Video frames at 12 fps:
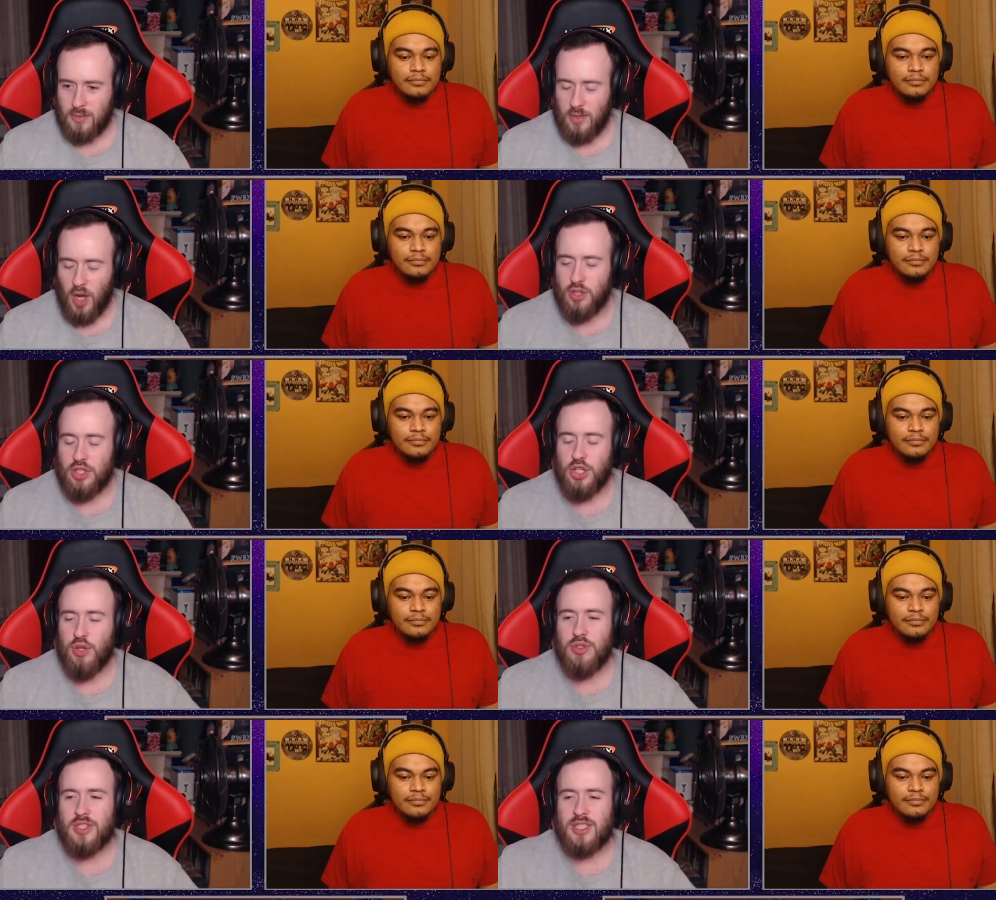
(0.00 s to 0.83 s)
Speaker 1: Oh, did
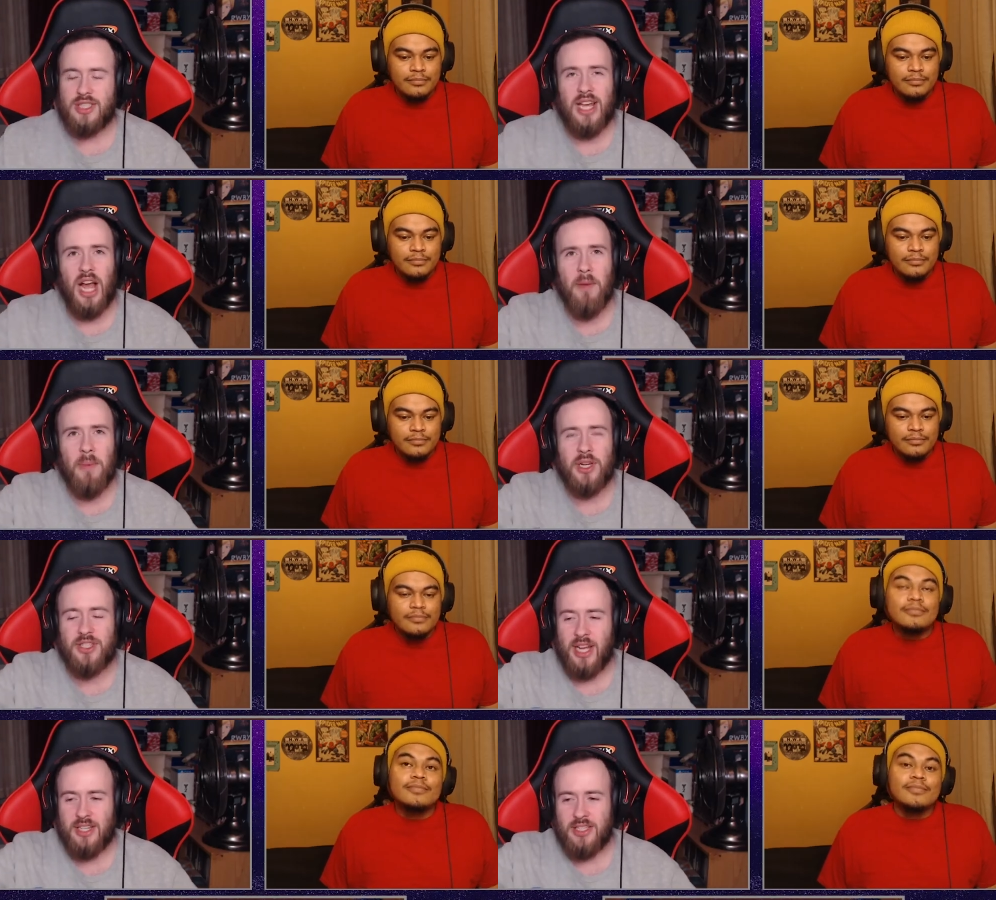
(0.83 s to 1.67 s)
you see how
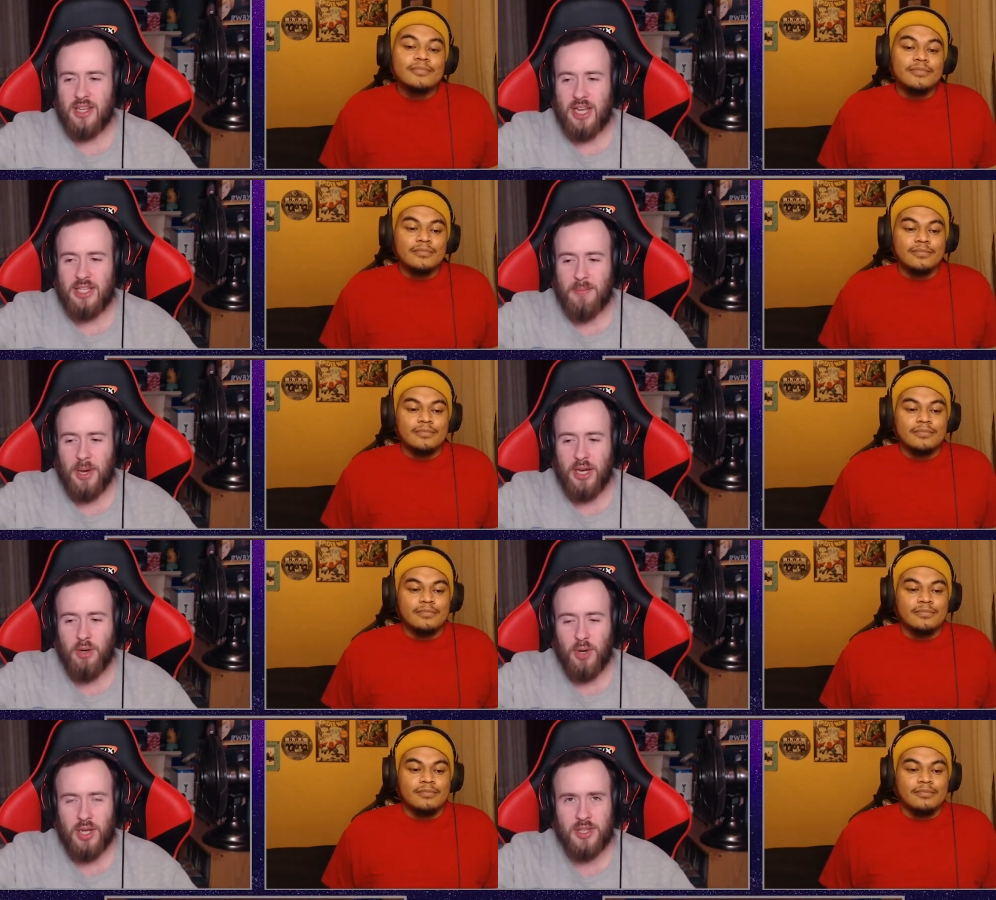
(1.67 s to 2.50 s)
much Desiland's money
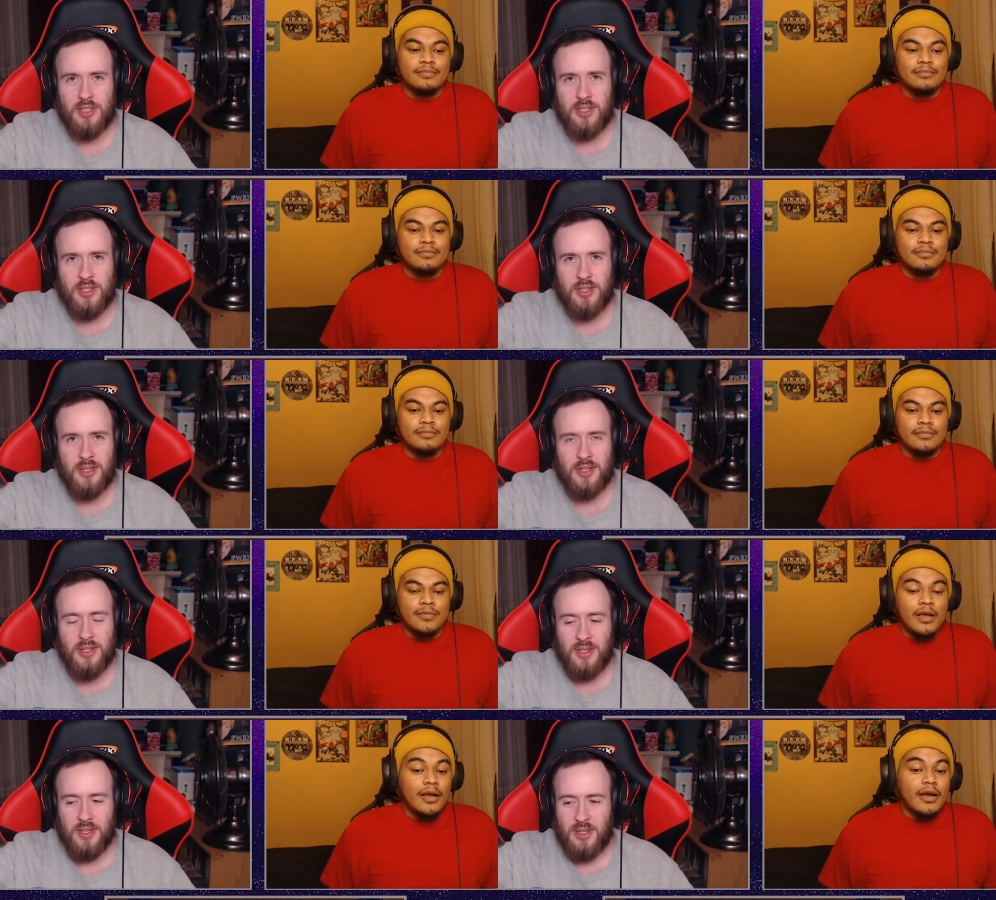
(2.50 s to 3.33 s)
was?
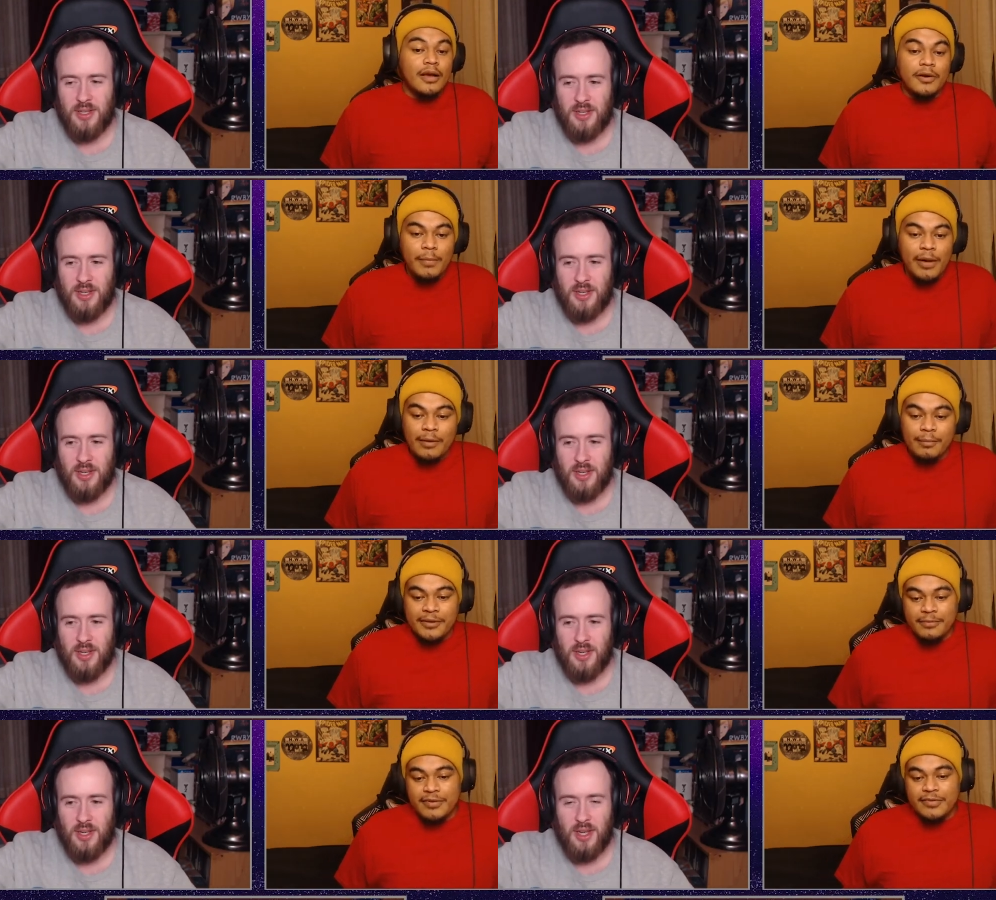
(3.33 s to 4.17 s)
Nope, I
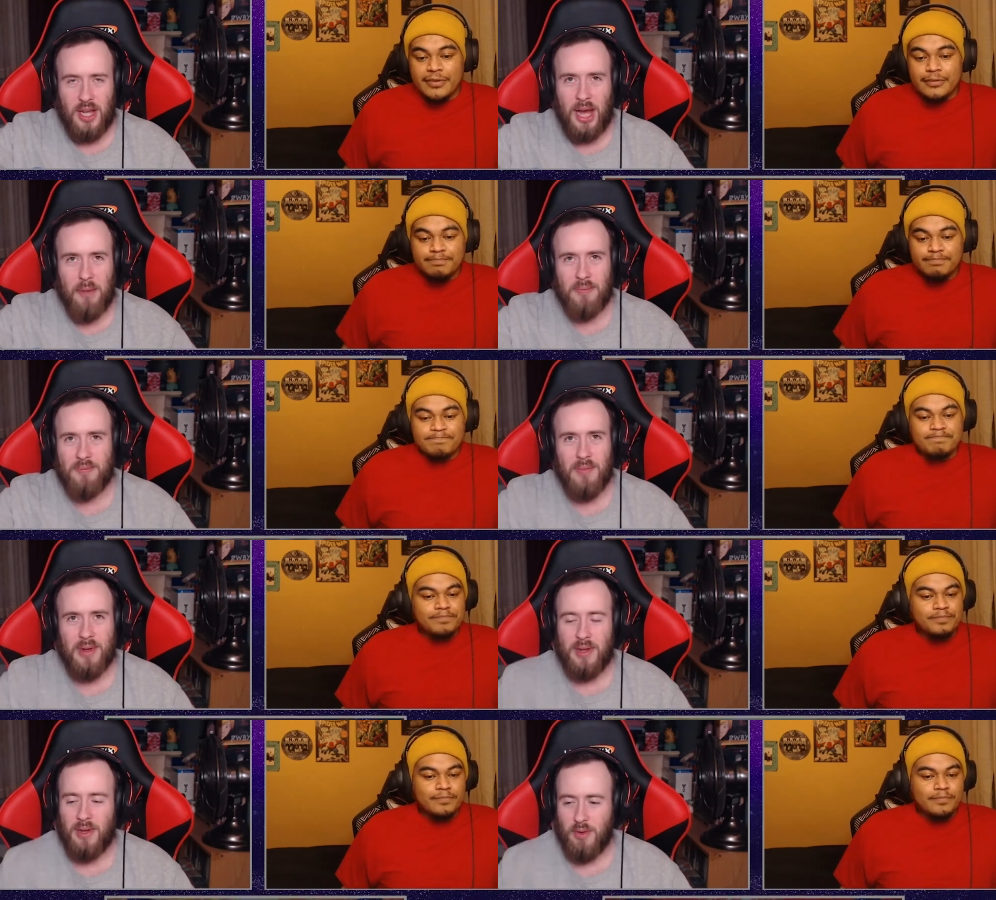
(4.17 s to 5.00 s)
completely missed it. I,
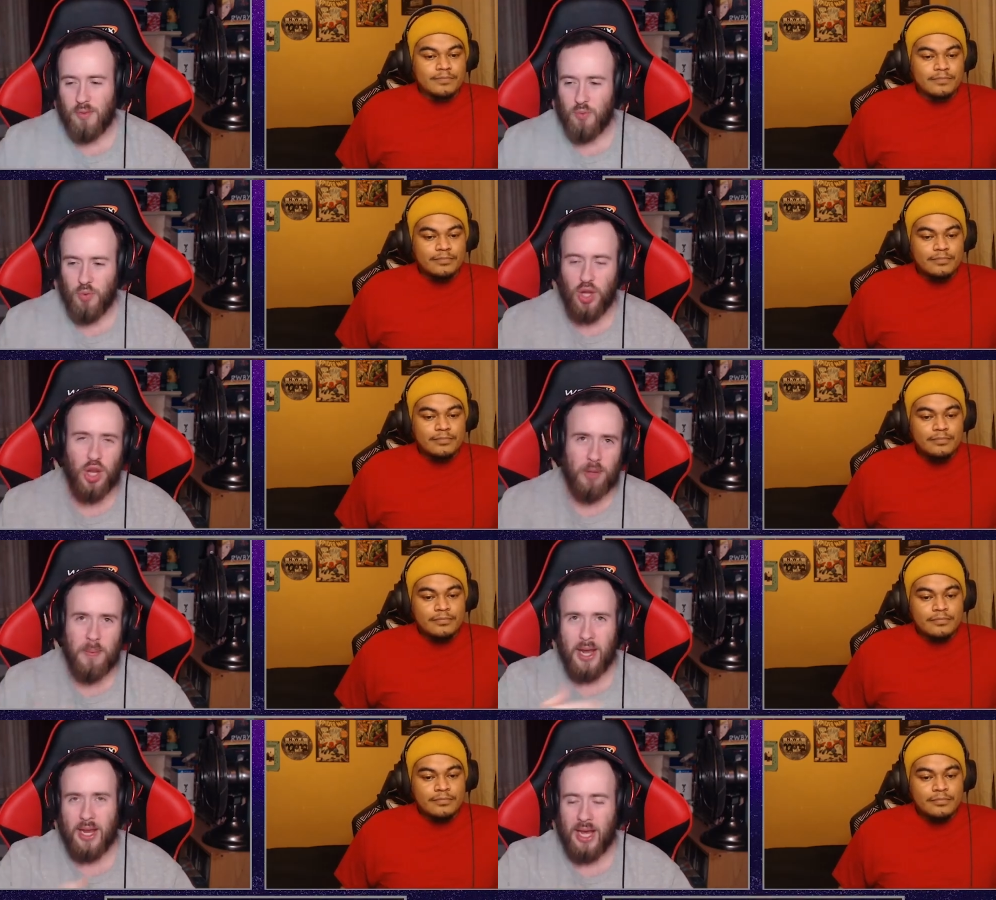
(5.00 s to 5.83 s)
we'll look
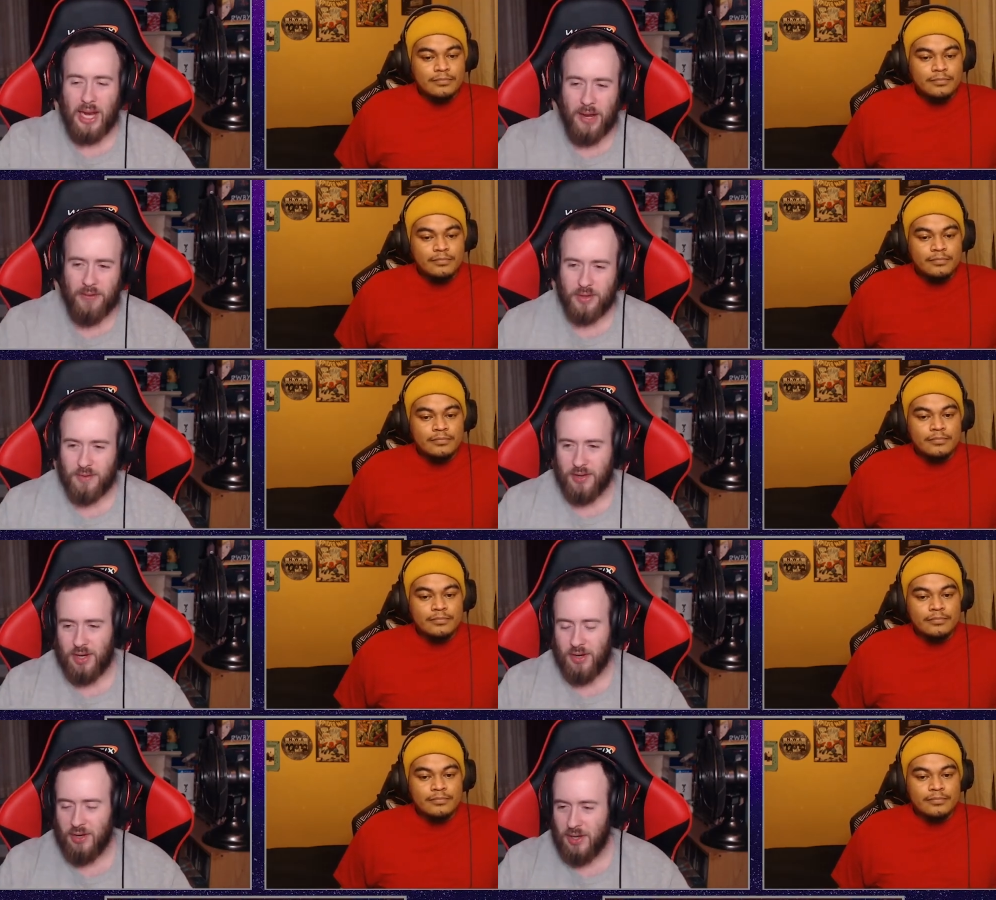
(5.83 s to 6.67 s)
back at it after the
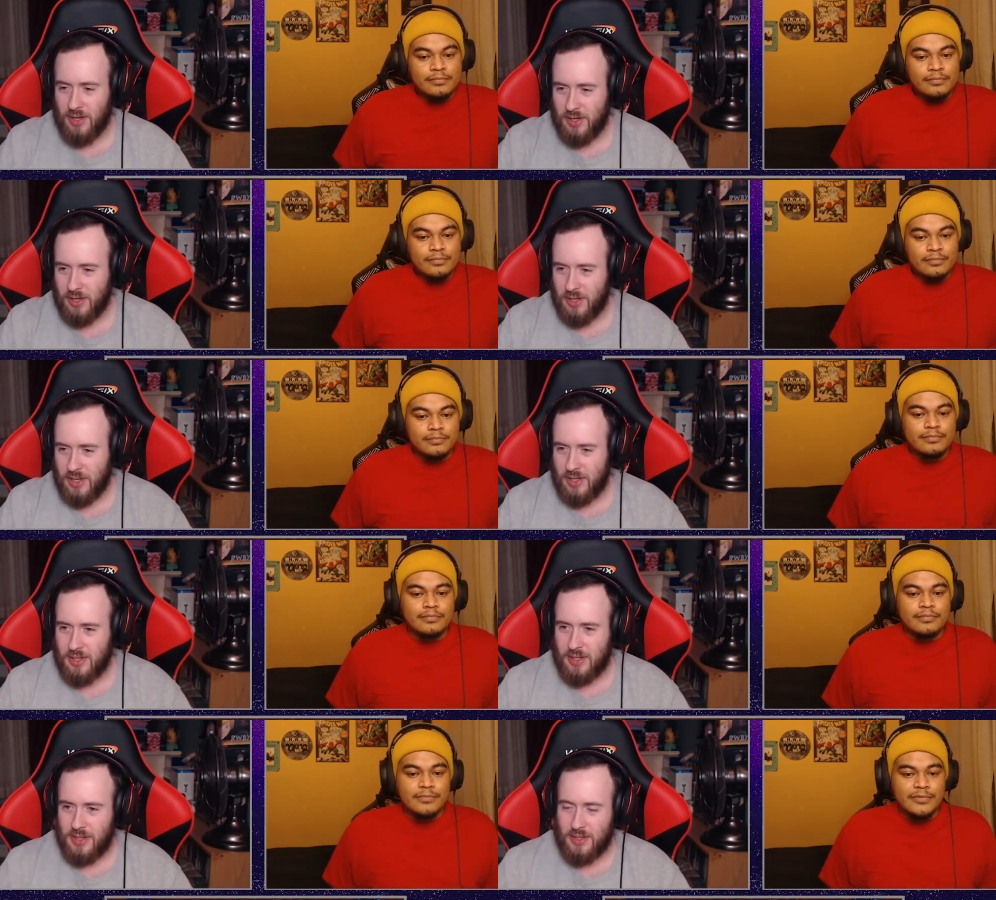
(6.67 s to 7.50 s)
video.
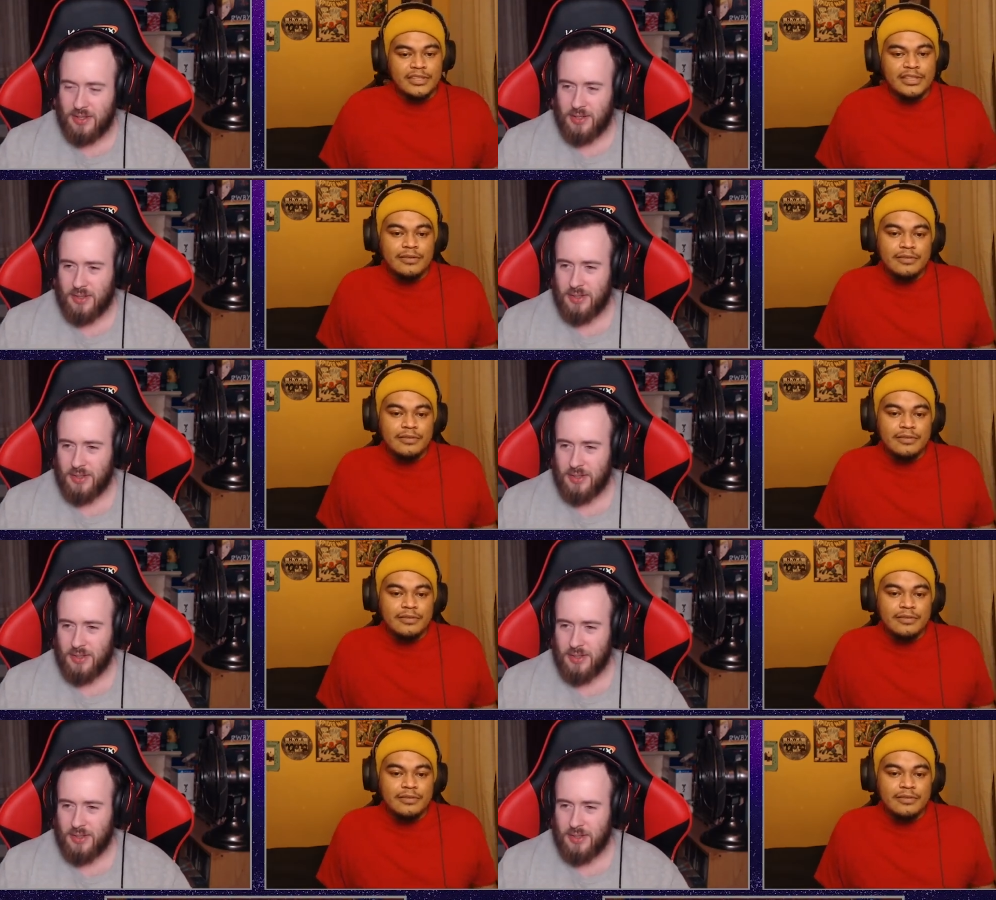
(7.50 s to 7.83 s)
Yeah.